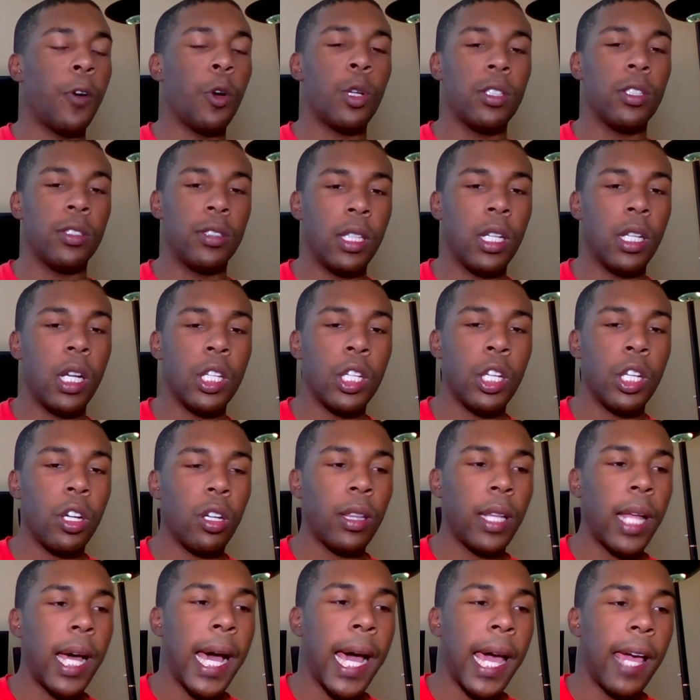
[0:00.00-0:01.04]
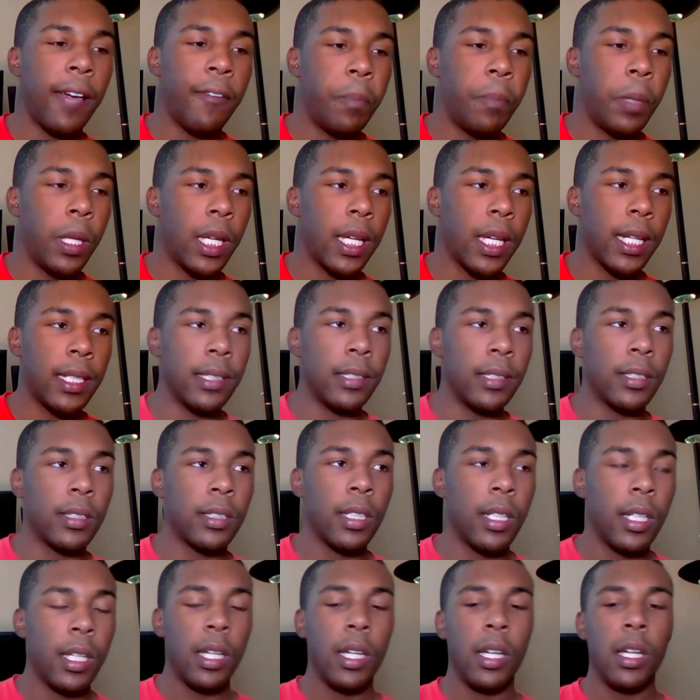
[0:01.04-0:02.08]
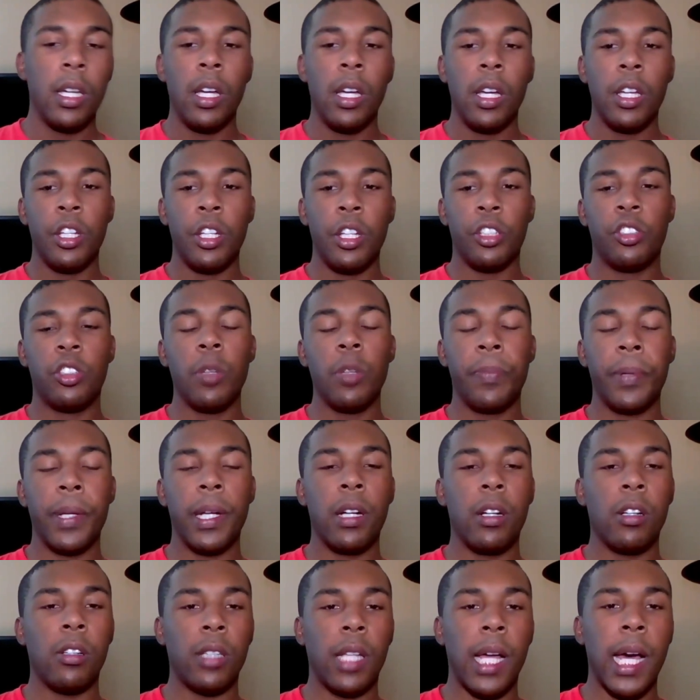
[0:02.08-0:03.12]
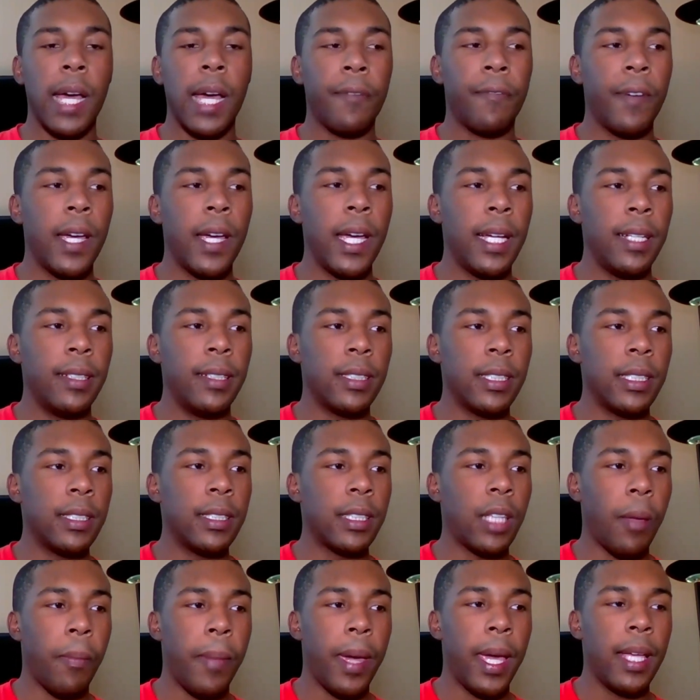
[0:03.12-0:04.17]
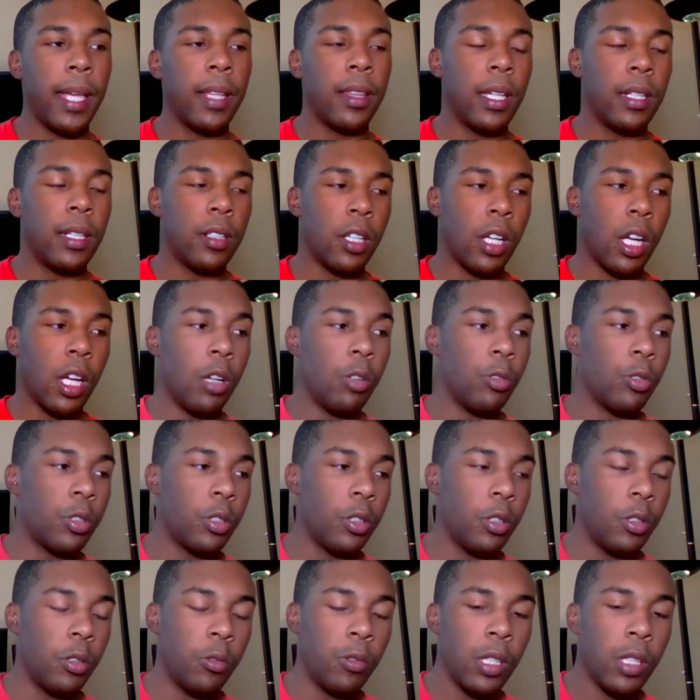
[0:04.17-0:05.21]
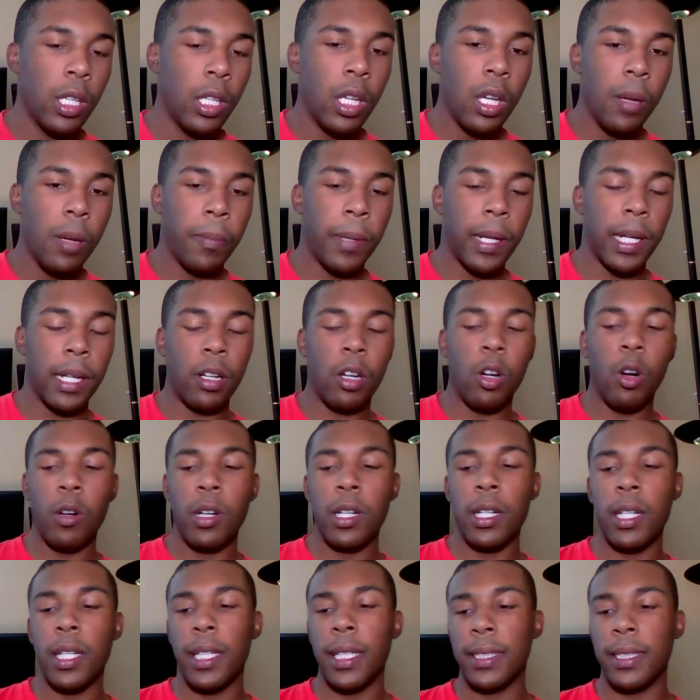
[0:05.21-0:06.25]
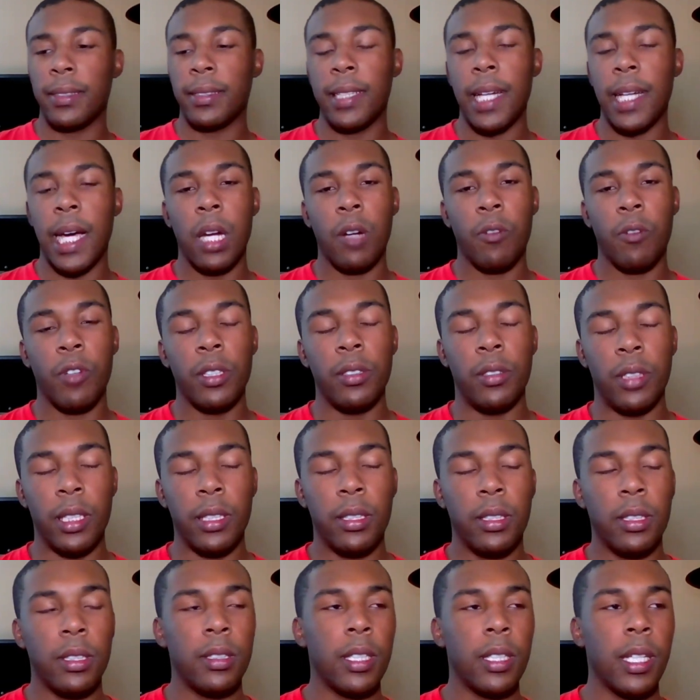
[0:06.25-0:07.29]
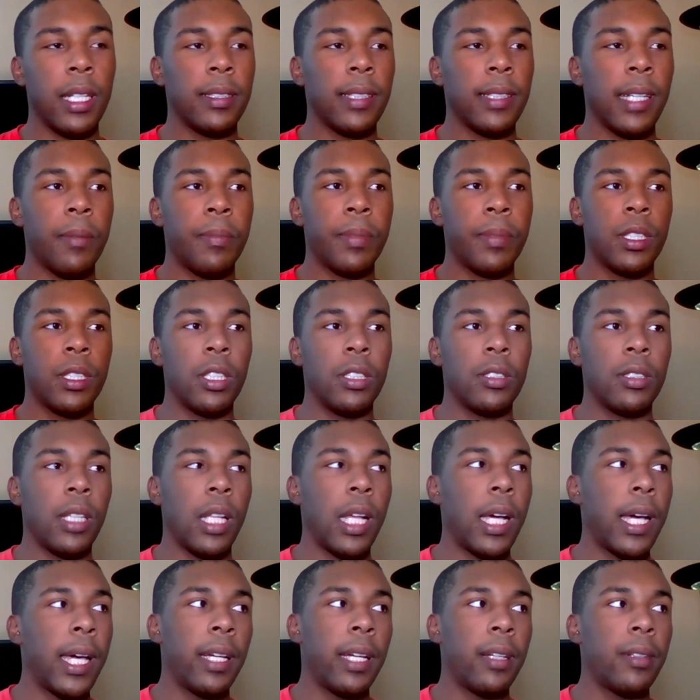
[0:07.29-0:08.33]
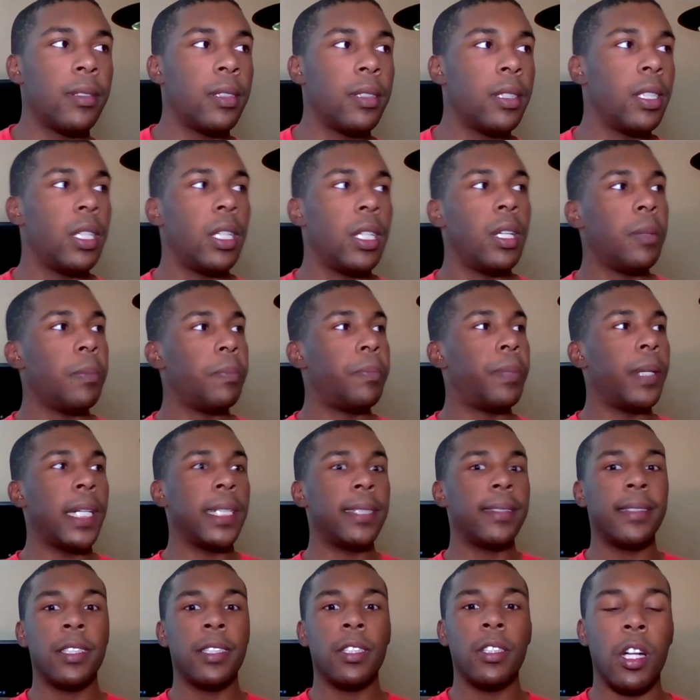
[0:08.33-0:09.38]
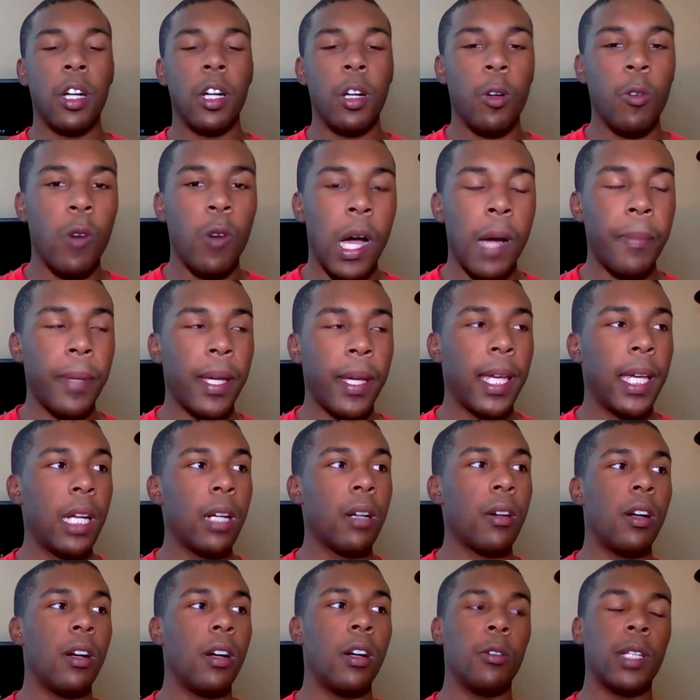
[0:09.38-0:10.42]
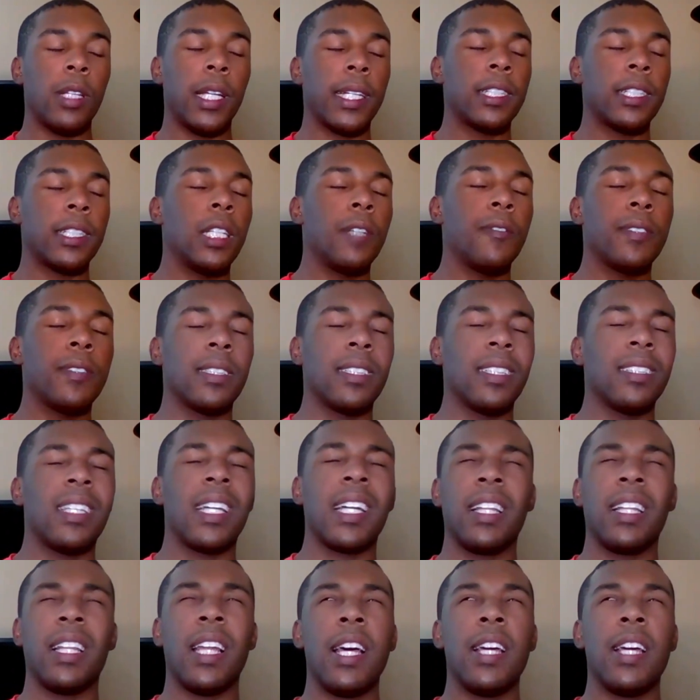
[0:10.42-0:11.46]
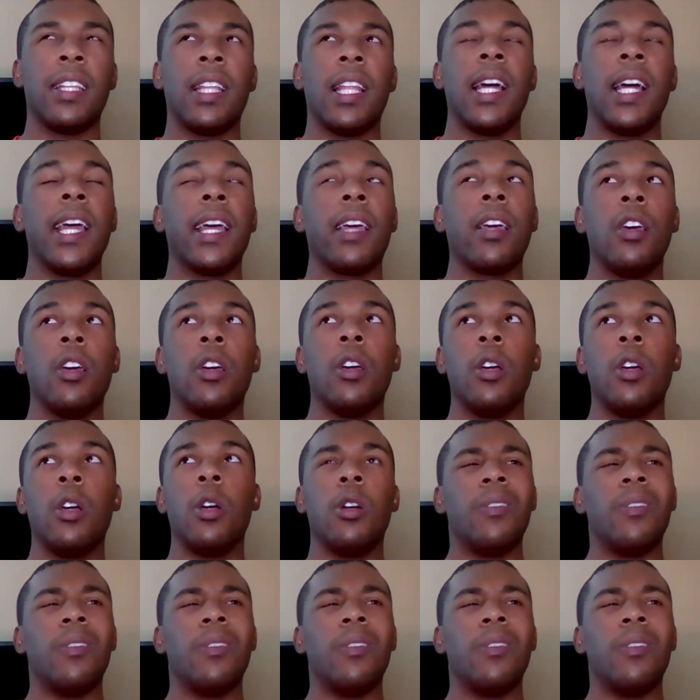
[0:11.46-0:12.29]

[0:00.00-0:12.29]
focusing on your life, because your superhero life isn't the main thing to go to. But Courtney is kind of resistant against that, but she's like, but you know, I'm a hero. Like, she even says like a line like,